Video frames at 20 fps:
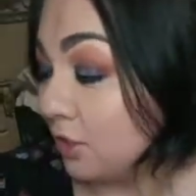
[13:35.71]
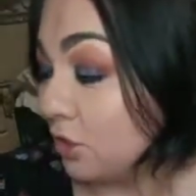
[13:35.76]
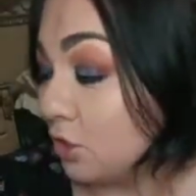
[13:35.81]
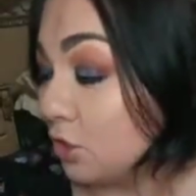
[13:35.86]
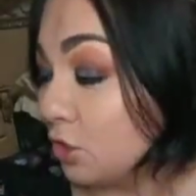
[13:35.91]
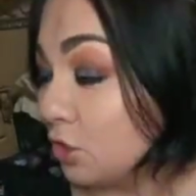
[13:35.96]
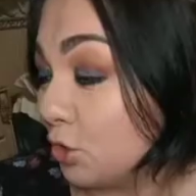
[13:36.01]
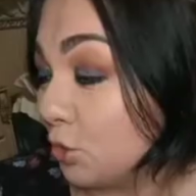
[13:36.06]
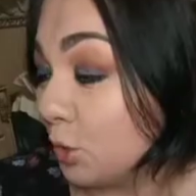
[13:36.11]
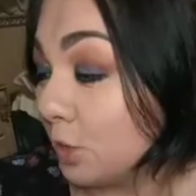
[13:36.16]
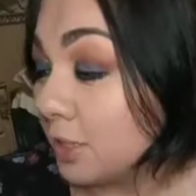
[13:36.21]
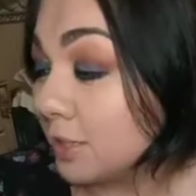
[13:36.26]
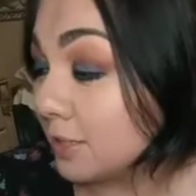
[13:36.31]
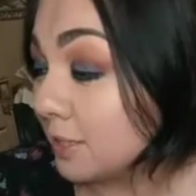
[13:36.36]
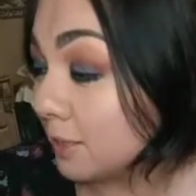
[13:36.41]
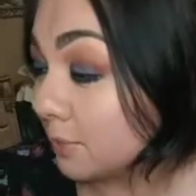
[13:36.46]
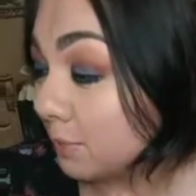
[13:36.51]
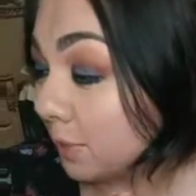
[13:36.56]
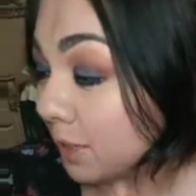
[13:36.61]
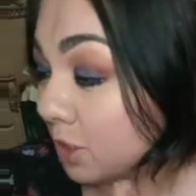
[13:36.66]
trusted
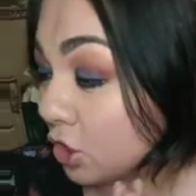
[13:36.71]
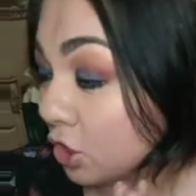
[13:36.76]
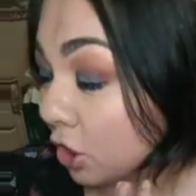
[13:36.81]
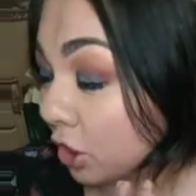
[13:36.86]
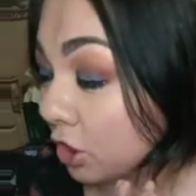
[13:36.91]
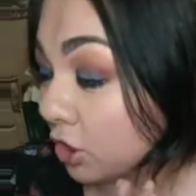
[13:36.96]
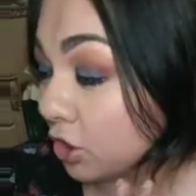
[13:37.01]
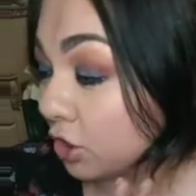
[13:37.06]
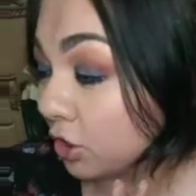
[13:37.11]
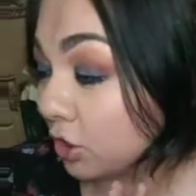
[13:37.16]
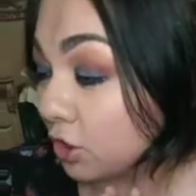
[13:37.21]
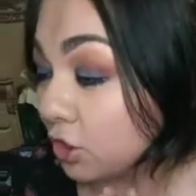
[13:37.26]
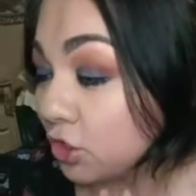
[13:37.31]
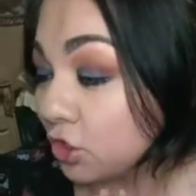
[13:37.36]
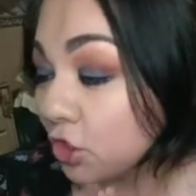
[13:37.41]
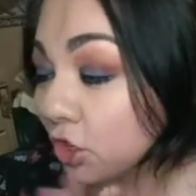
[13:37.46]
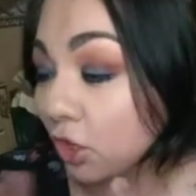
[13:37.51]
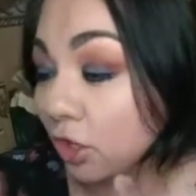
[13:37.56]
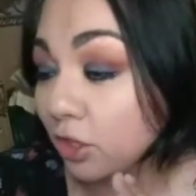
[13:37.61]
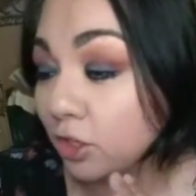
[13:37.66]
my charger to
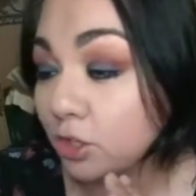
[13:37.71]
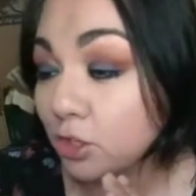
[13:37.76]
charge